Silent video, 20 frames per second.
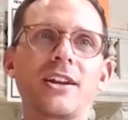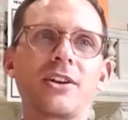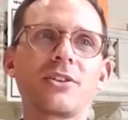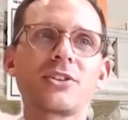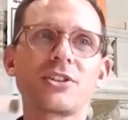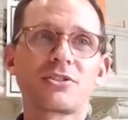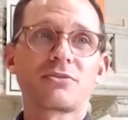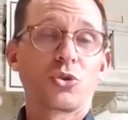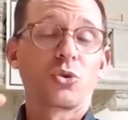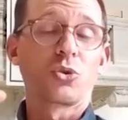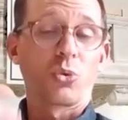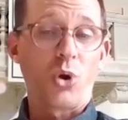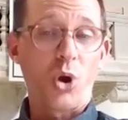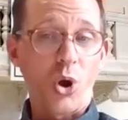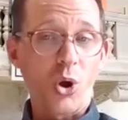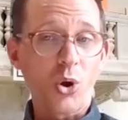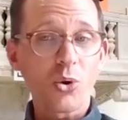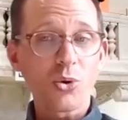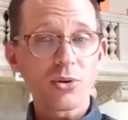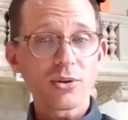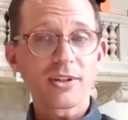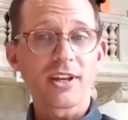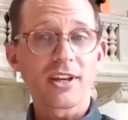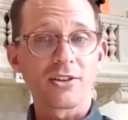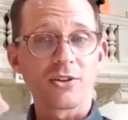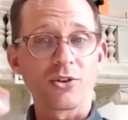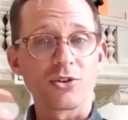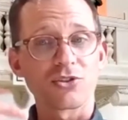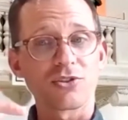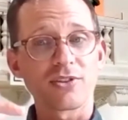just grow in
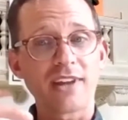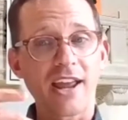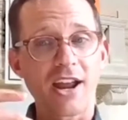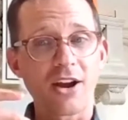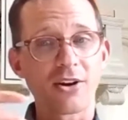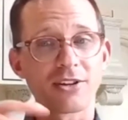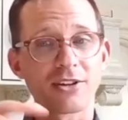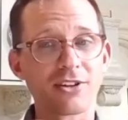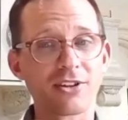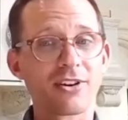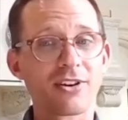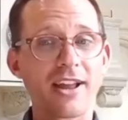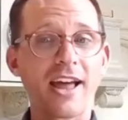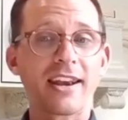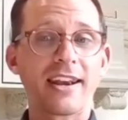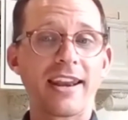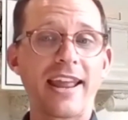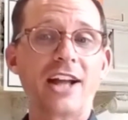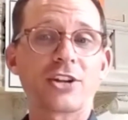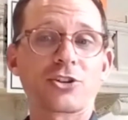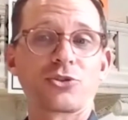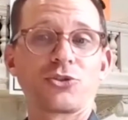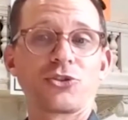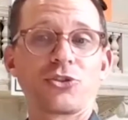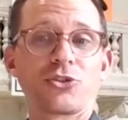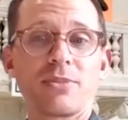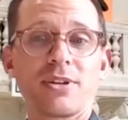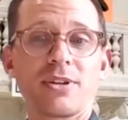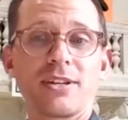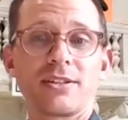those areas that are not natural to
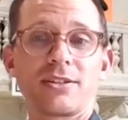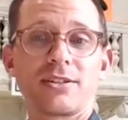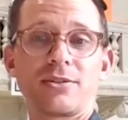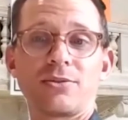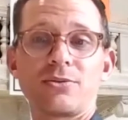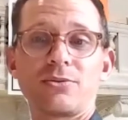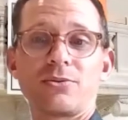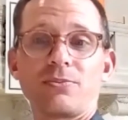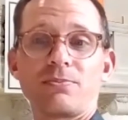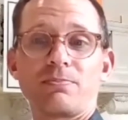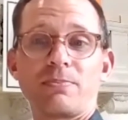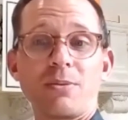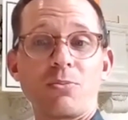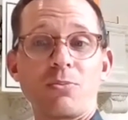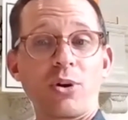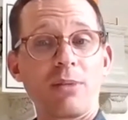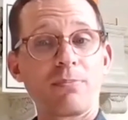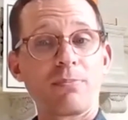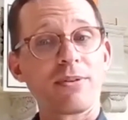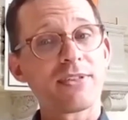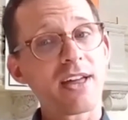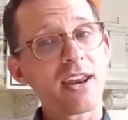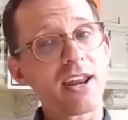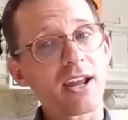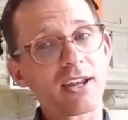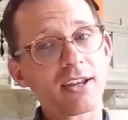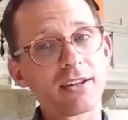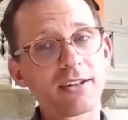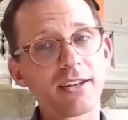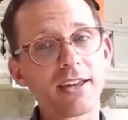me, to be more
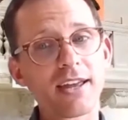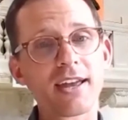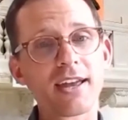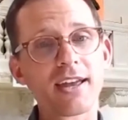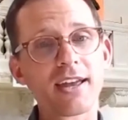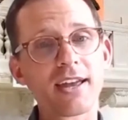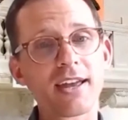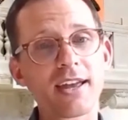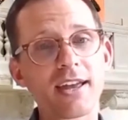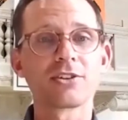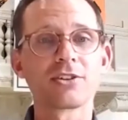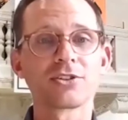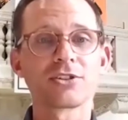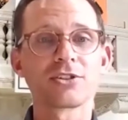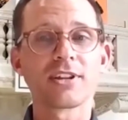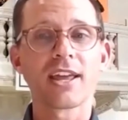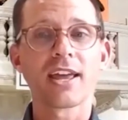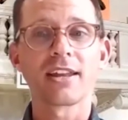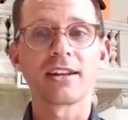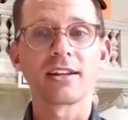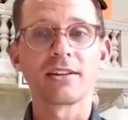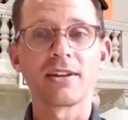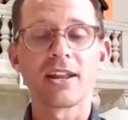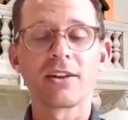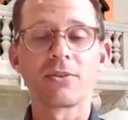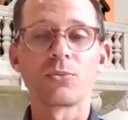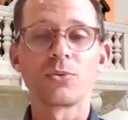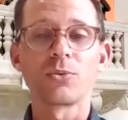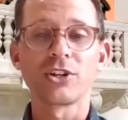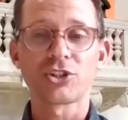empathetic and to understand
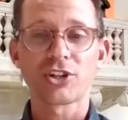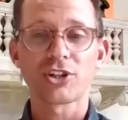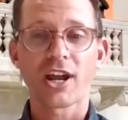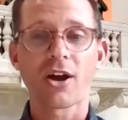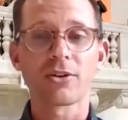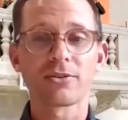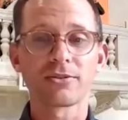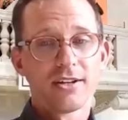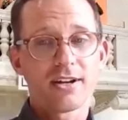and reach out,